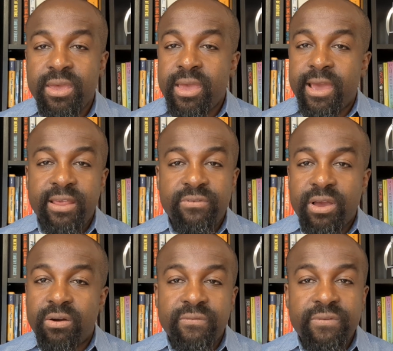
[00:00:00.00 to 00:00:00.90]
And if you're
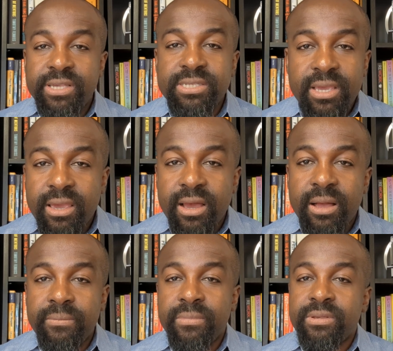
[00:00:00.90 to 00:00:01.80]
on fixed
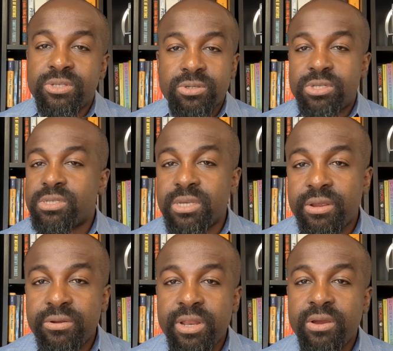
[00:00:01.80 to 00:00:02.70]
income, Social
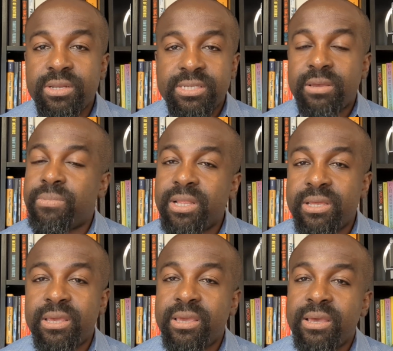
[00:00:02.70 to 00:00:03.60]
Security, or
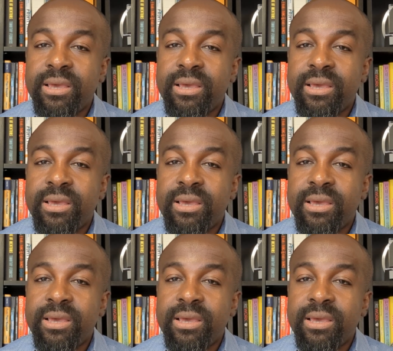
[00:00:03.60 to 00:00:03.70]
disability,